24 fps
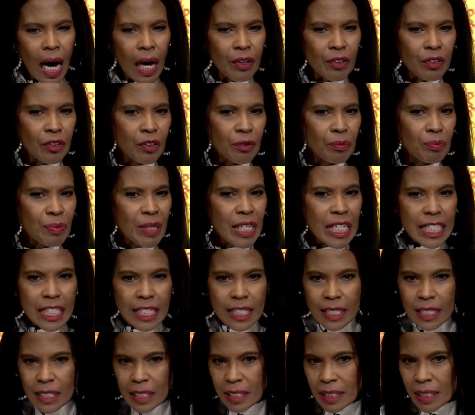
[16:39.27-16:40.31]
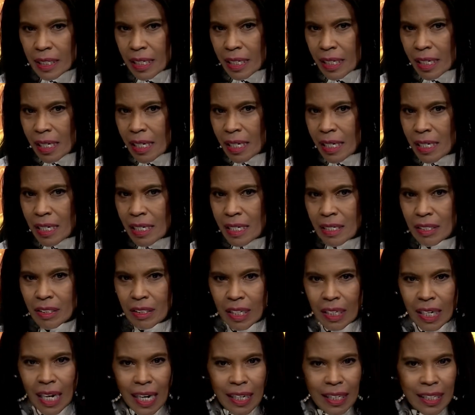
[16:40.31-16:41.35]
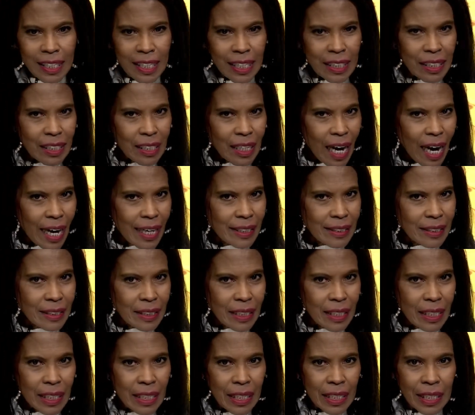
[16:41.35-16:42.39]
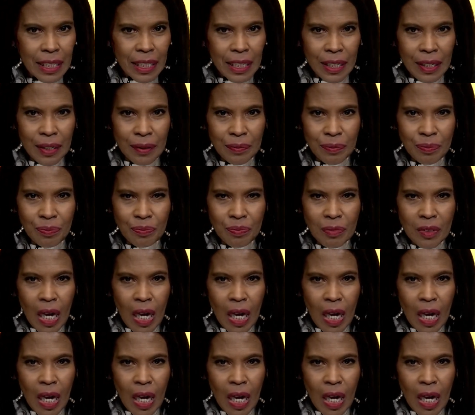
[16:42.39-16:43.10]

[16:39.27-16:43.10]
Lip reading: other businesses to kind of get an idea.